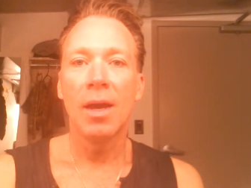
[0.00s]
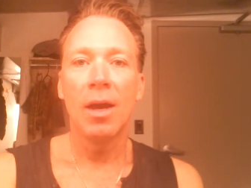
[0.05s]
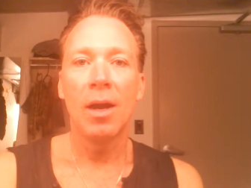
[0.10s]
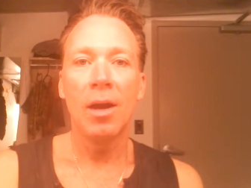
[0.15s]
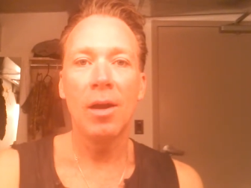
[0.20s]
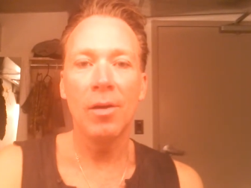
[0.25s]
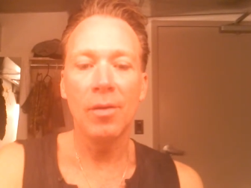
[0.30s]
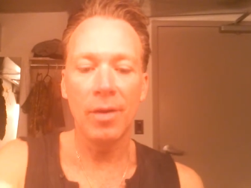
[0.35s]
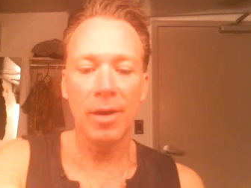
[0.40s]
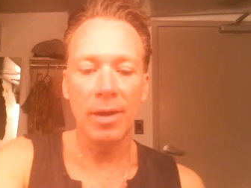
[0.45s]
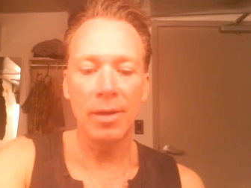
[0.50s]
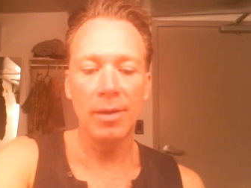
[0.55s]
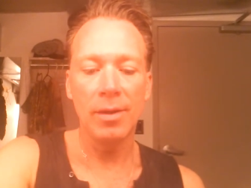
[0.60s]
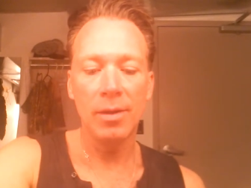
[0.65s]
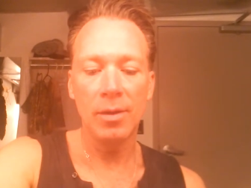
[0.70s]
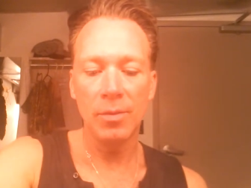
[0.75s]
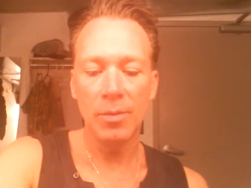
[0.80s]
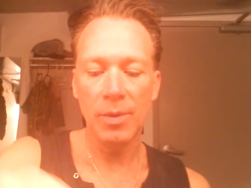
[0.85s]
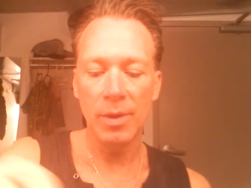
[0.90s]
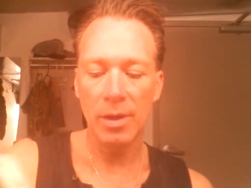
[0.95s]
Alright,
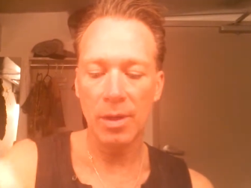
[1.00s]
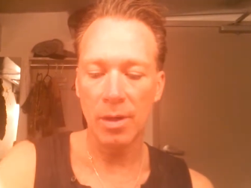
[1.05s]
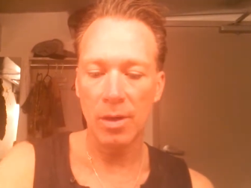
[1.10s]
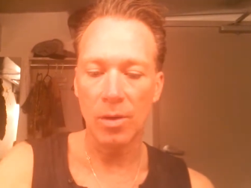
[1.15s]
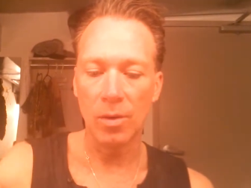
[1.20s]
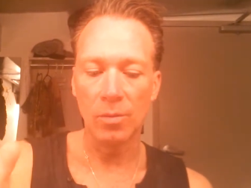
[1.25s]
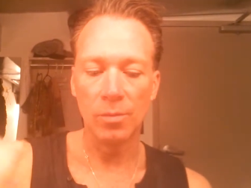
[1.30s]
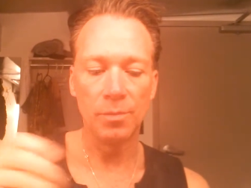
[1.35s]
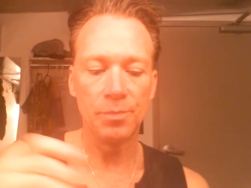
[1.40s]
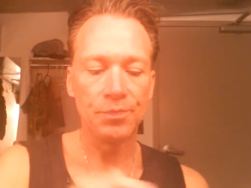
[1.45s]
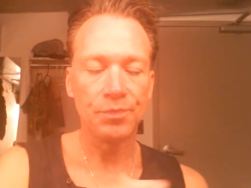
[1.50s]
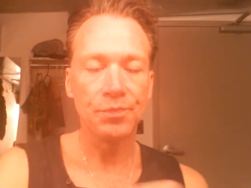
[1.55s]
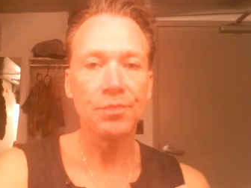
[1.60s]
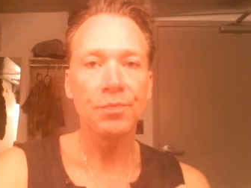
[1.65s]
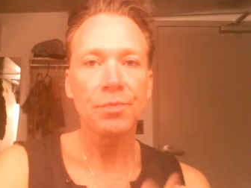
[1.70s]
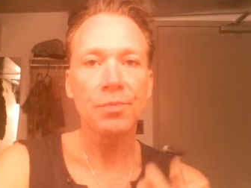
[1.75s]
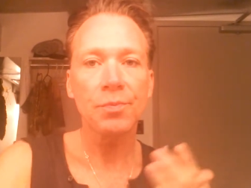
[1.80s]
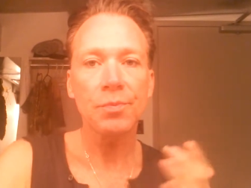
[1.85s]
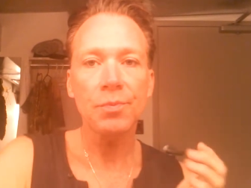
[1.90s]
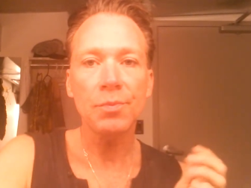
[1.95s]
here we go.
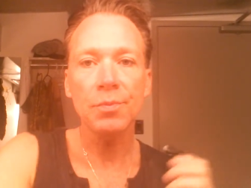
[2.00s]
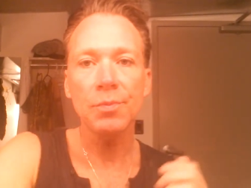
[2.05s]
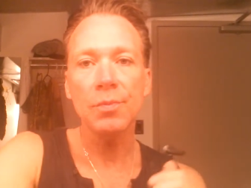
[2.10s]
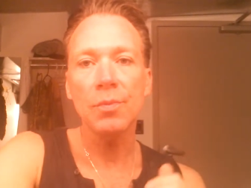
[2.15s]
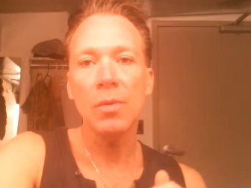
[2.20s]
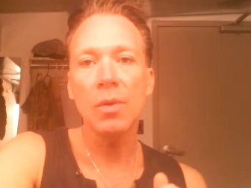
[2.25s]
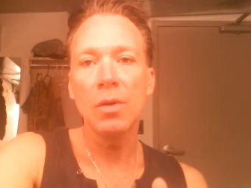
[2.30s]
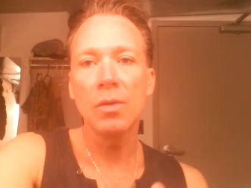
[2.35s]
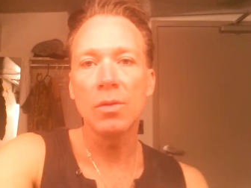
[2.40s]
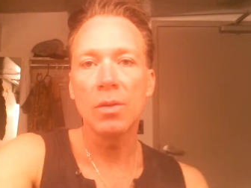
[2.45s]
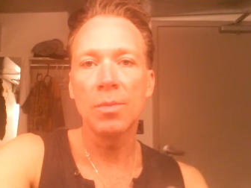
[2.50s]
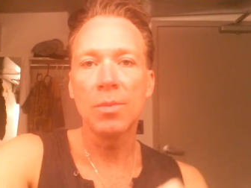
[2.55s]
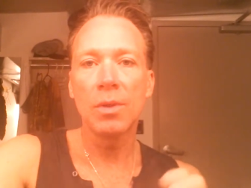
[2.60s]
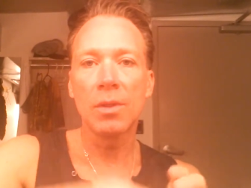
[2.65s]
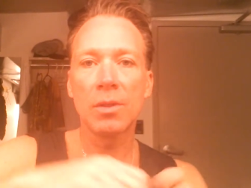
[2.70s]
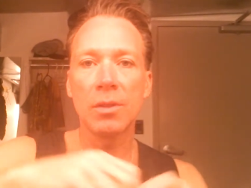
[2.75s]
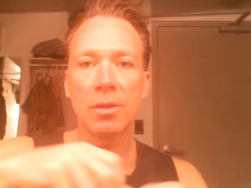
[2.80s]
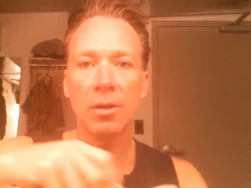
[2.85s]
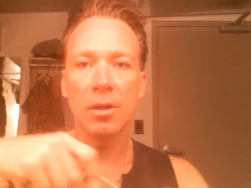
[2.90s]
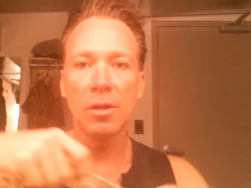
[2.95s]
So I'm going
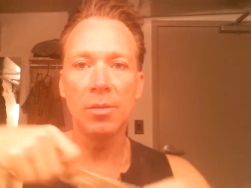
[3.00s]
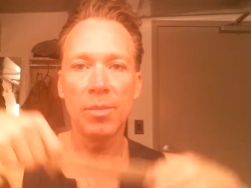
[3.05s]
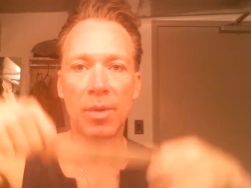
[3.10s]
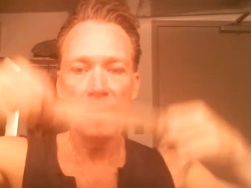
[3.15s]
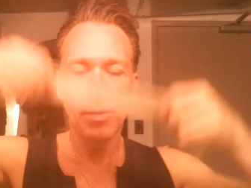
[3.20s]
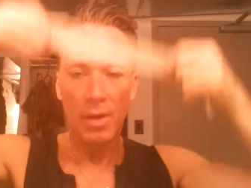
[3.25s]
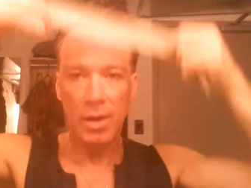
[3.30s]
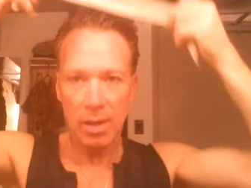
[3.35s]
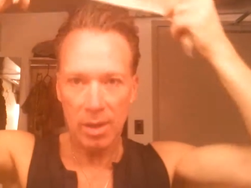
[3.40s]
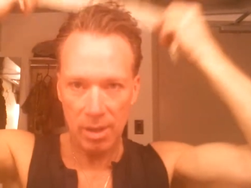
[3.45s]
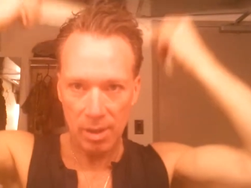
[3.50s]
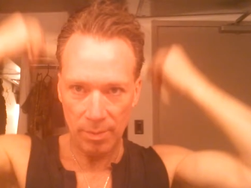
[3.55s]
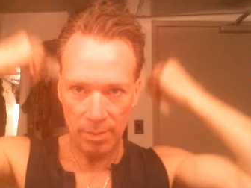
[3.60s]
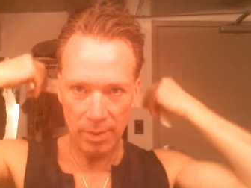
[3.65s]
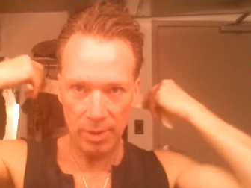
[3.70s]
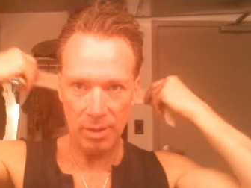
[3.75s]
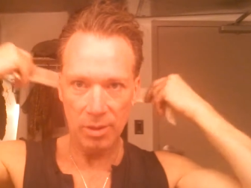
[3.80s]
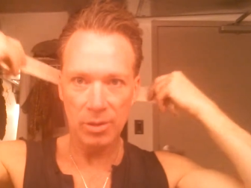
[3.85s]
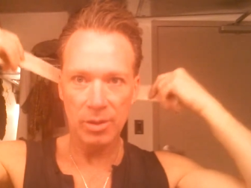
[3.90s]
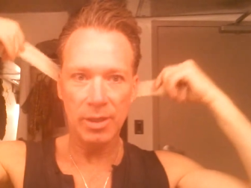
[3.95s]
to start my makeup.
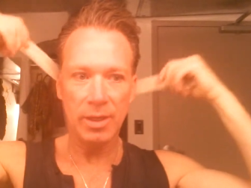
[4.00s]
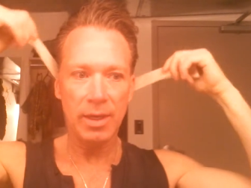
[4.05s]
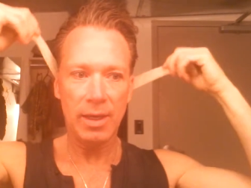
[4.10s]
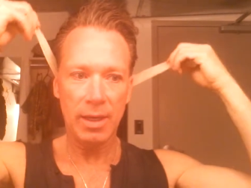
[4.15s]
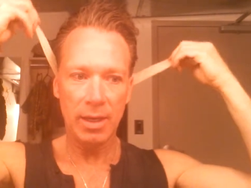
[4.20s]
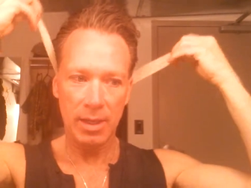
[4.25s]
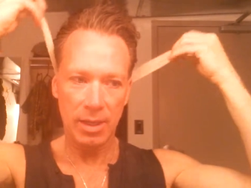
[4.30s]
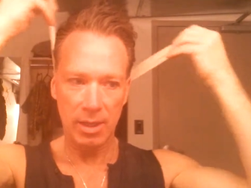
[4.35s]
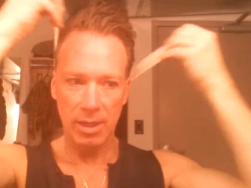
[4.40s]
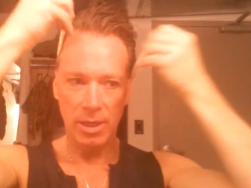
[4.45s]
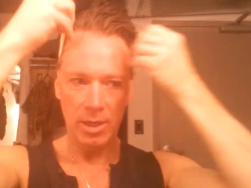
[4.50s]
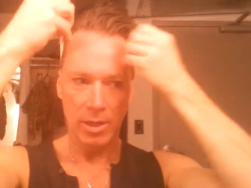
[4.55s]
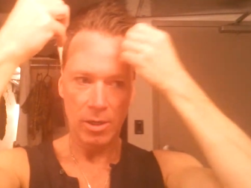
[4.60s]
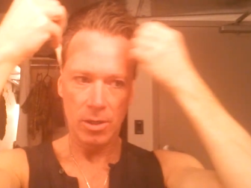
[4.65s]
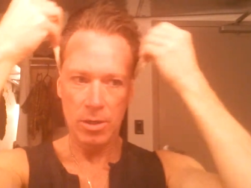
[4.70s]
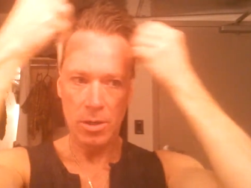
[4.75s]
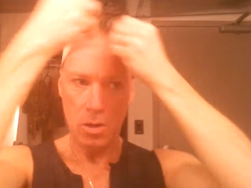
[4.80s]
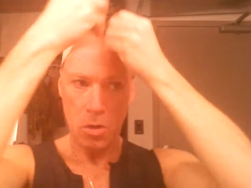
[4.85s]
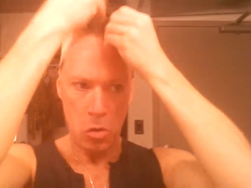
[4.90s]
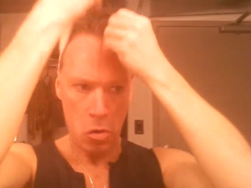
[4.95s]
I usually get
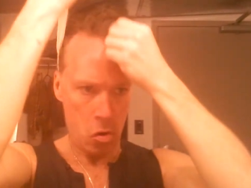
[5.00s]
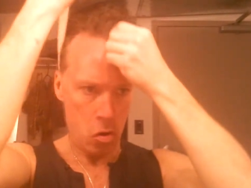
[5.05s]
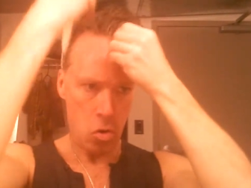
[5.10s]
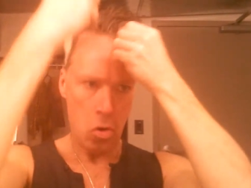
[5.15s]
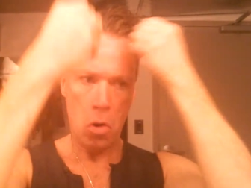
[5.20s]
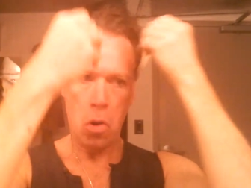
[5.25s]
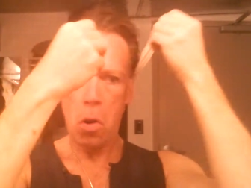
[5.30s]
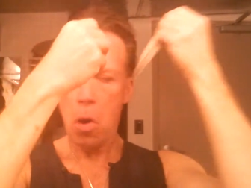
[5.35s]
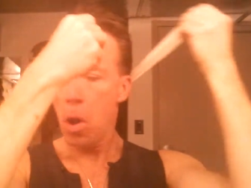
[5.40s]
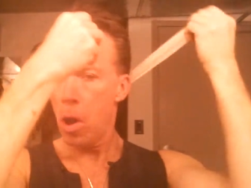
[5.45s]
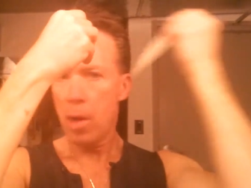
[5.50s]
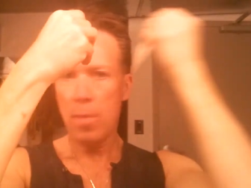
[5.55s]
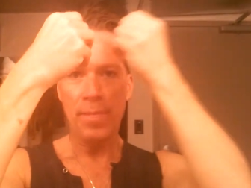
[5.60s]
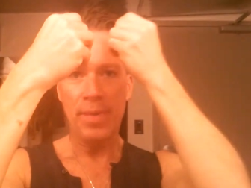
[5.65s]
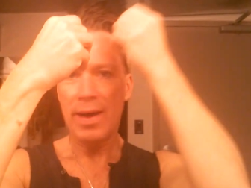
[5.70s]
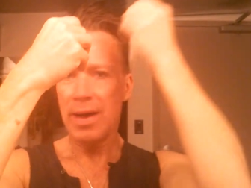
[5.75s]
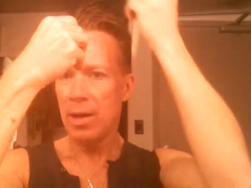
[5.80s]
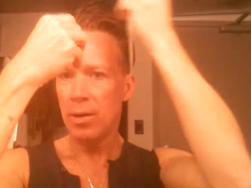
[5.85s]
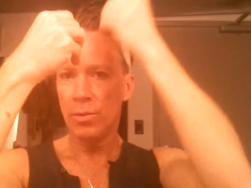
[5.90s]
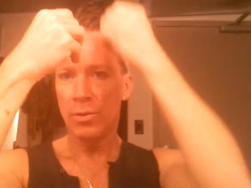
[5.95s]
here
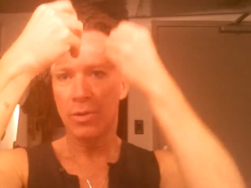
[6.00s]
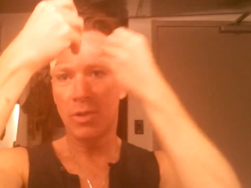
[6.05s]
about